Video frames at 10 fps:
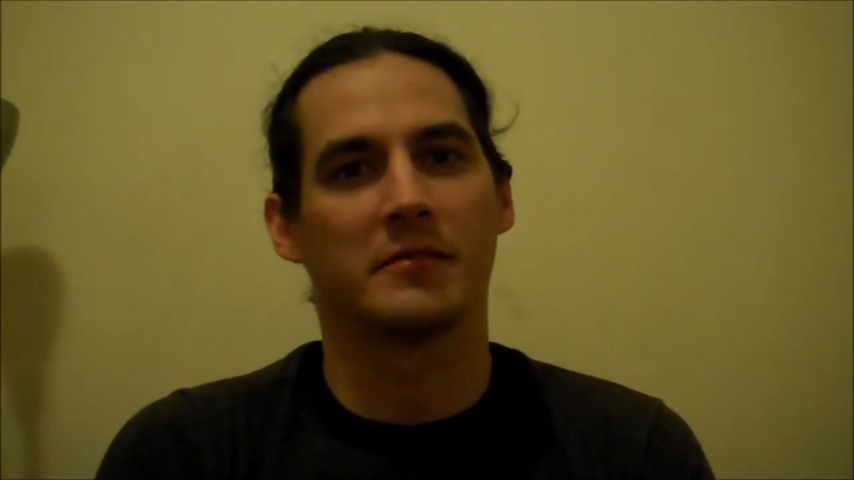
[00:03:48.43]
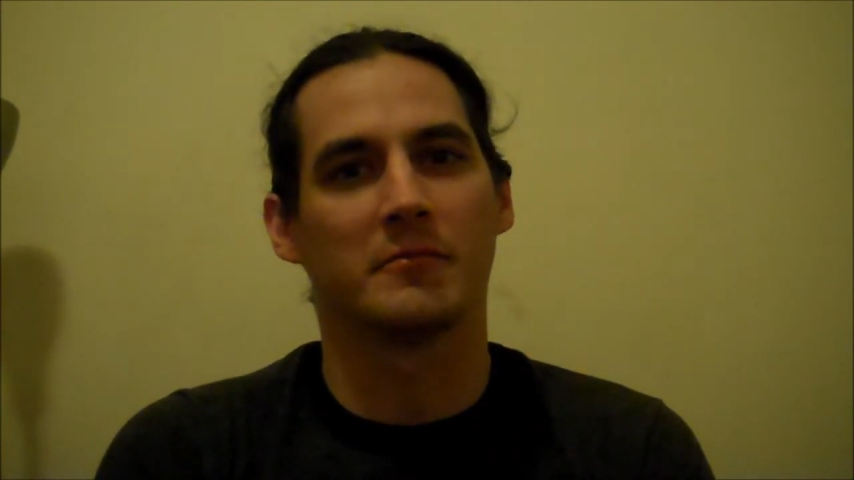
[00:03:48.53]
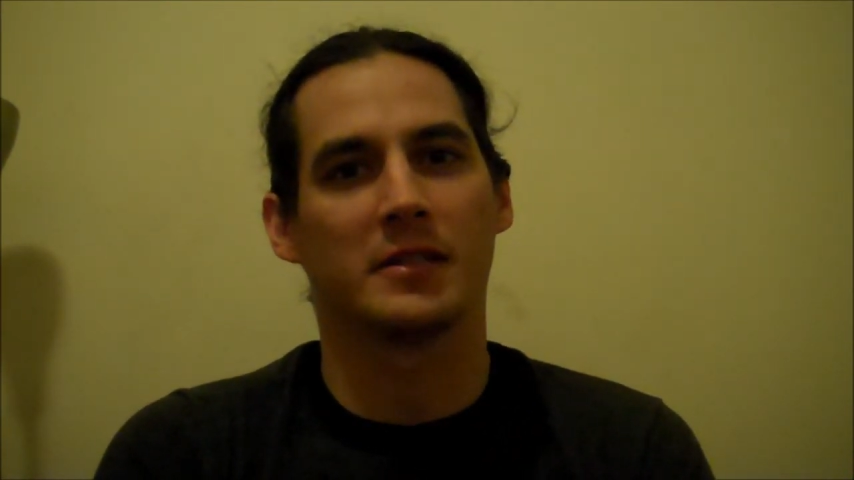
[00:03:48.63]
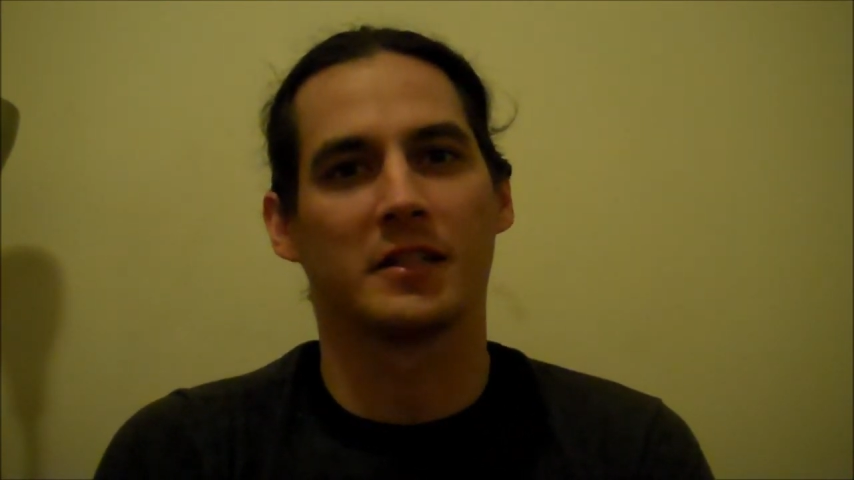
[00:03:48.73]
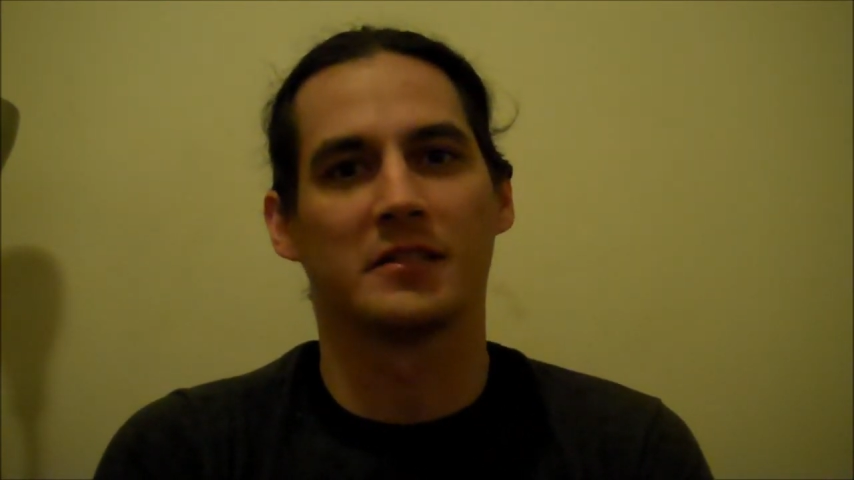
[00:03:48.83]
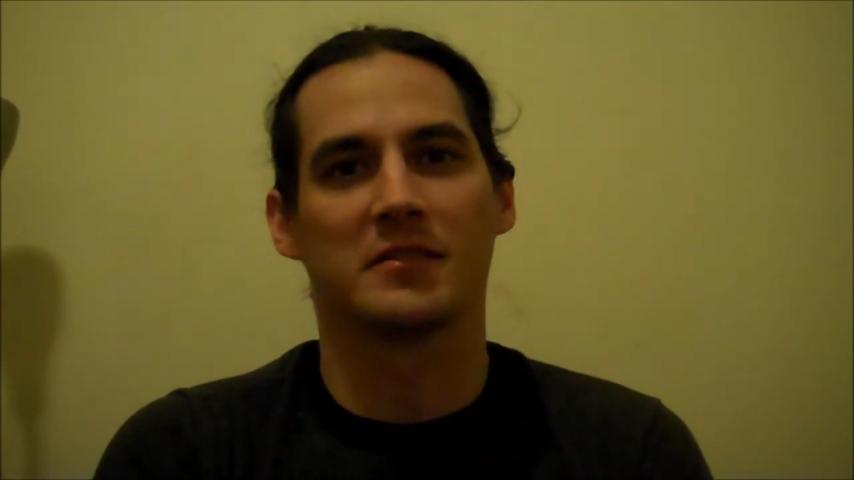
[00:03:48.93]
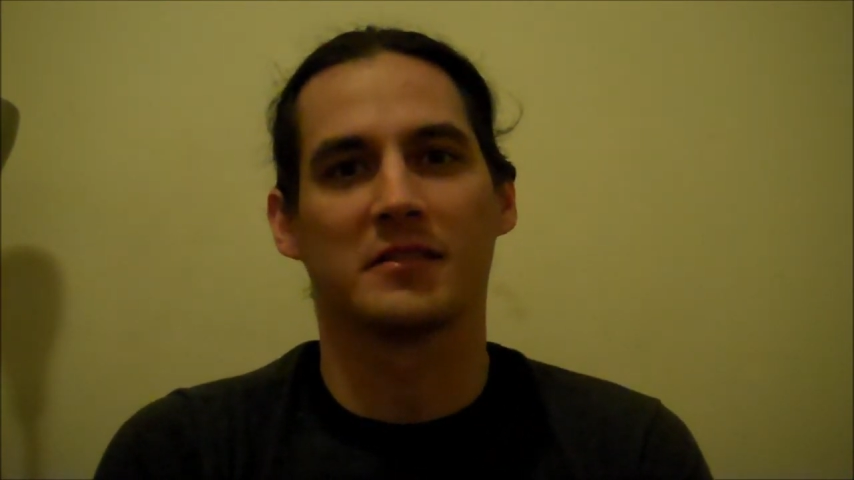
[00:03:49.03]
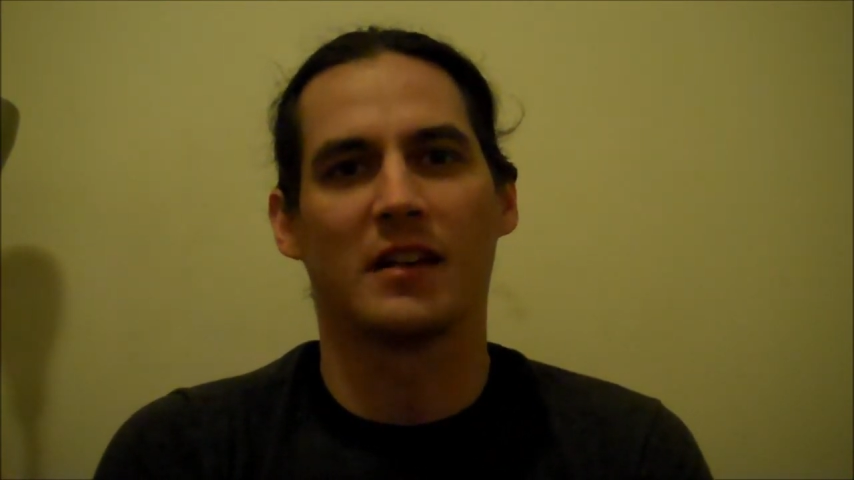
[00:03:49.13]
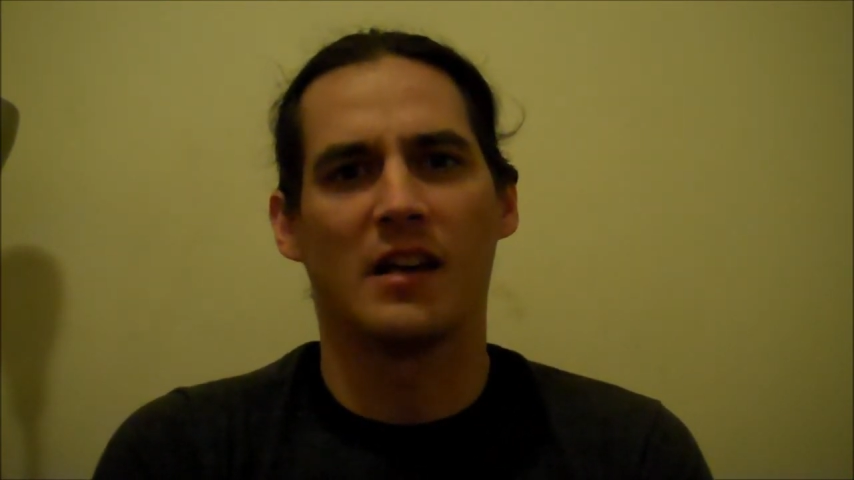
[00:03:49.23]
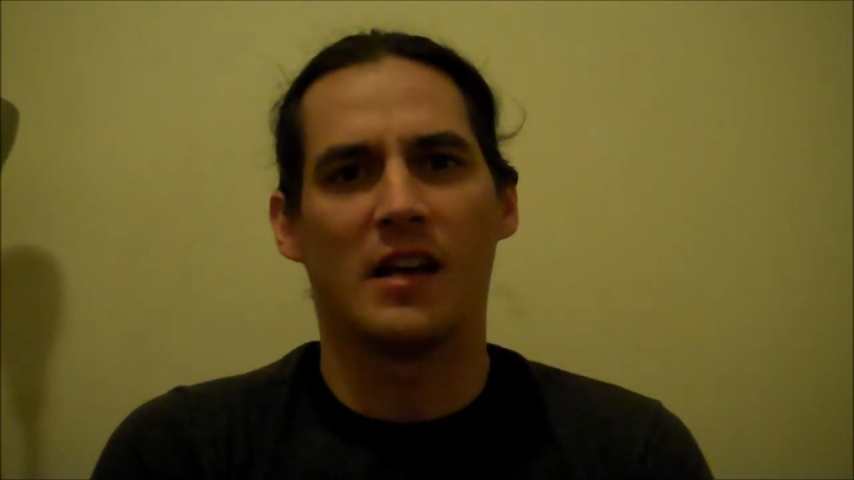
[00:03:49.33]
Because
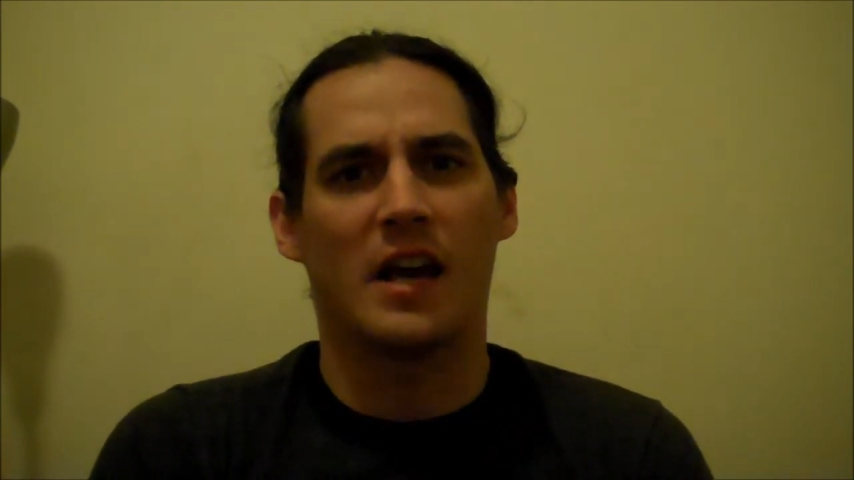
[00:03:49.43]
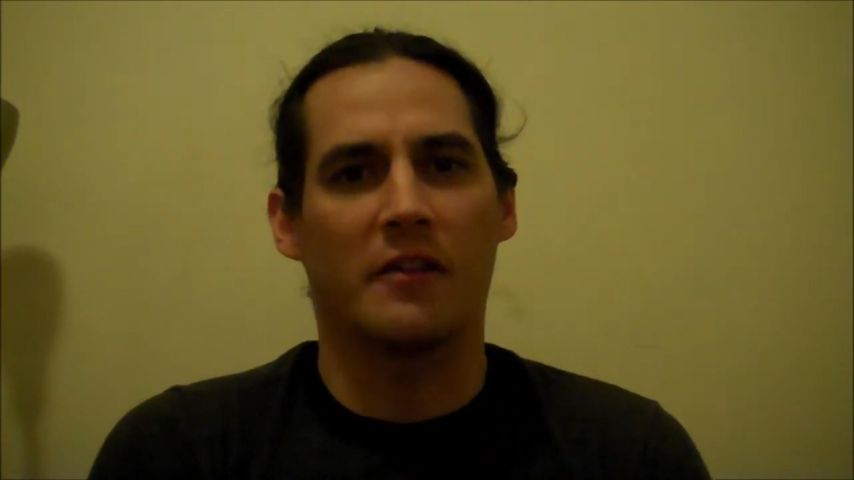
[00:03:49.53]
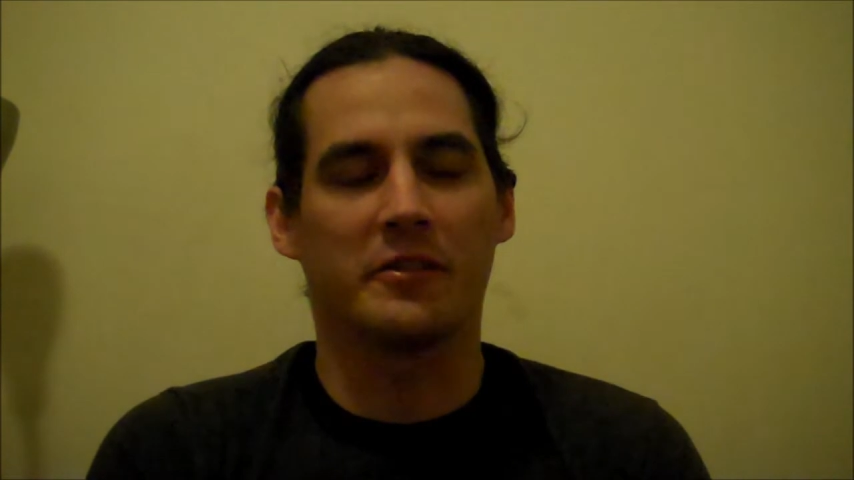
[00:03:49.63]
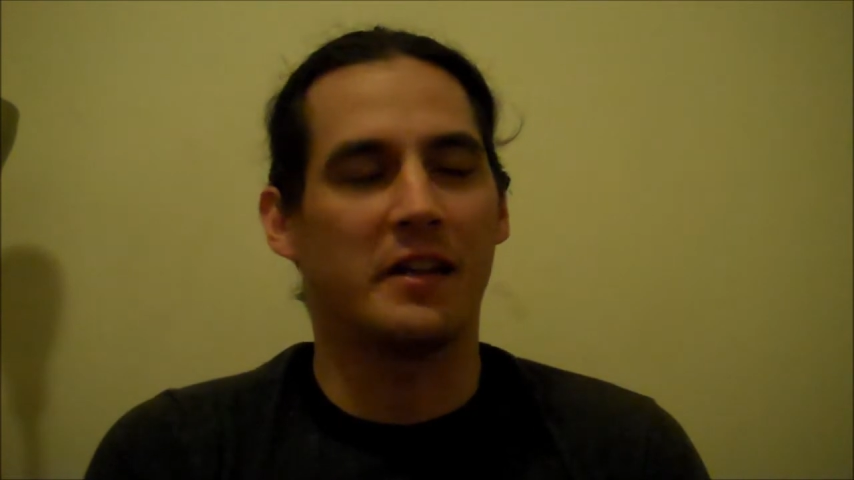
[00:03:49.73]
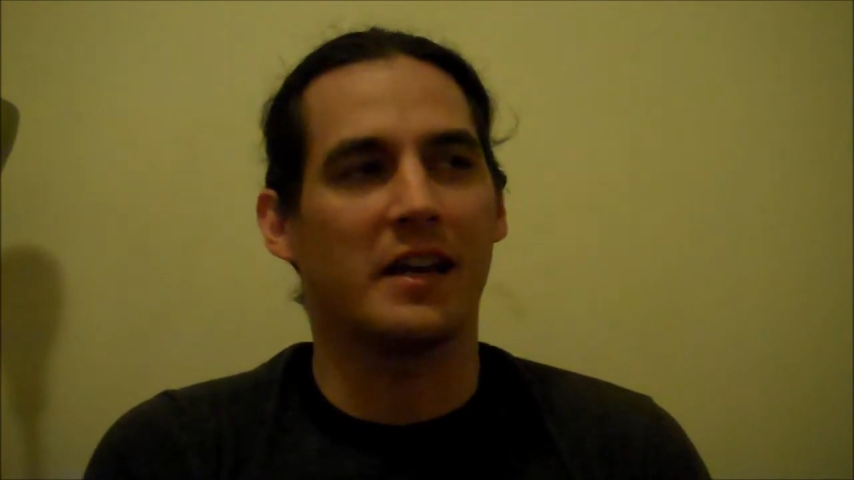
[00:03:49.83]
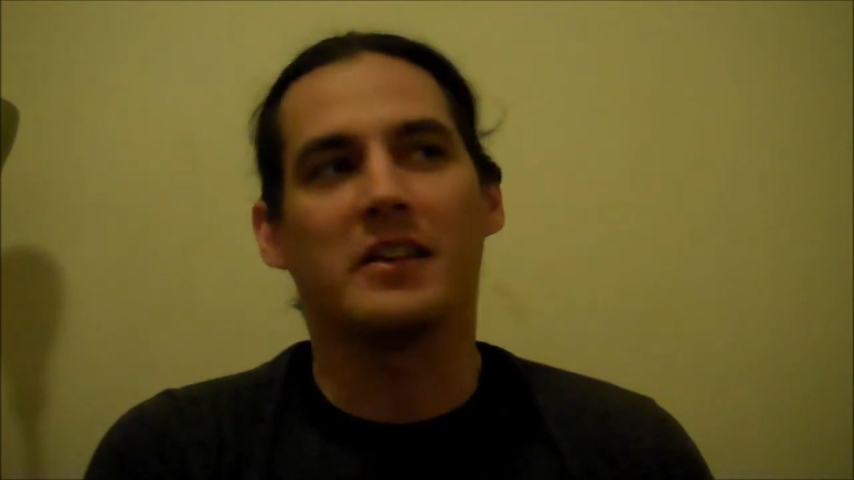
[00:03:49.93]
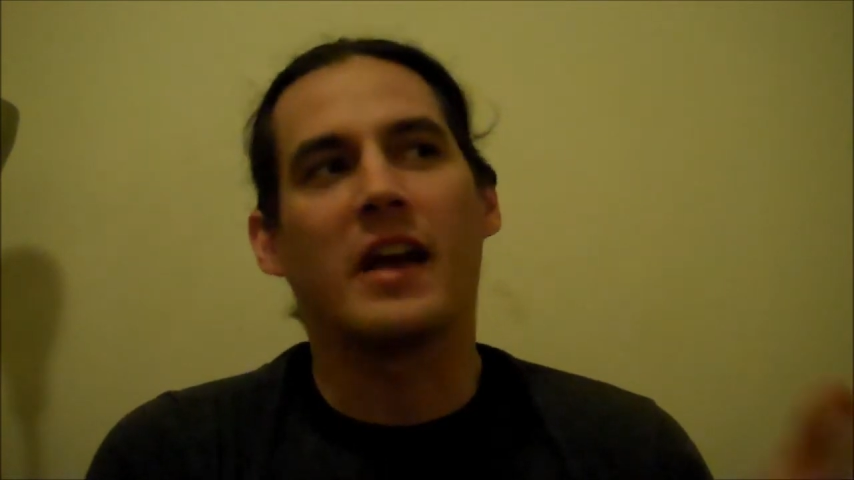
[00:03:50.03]
every day you